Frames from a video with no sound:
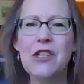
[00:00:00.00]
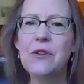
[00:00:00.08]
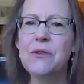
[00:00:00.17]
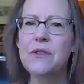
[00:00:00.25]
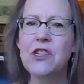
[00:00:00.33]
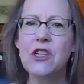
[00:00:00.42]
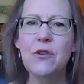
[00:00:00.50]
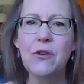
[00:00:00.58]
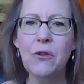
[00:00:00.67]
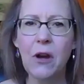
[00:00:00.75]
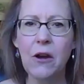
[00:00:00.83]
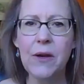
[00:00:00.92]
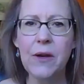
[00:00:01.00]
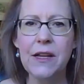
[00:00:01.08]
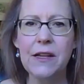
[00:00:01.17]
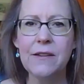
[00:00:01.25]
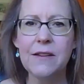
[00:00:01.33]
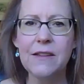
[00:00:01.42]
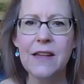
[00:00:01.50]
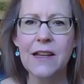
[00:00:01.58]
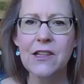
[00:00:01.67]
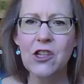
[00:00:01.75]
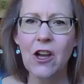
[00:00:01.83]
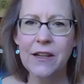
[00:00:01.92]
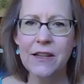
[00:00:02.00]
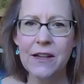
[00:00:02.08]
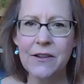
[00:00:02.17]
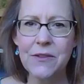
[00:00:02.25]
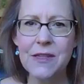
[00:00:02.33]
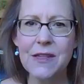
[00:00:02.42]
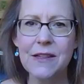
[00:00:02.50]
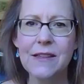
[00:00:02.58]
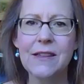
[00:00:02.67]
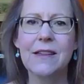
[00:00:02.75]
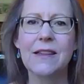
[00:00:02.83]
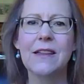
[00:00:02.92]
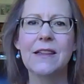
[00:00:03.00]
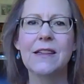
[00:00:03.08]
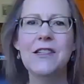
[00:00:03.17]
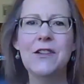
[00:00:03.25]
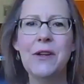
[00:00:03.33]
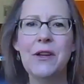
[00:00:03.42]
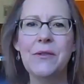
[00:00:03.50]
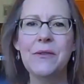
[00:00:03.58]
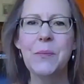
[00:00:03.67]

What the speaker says: you grow it at Chawton House? Do you know?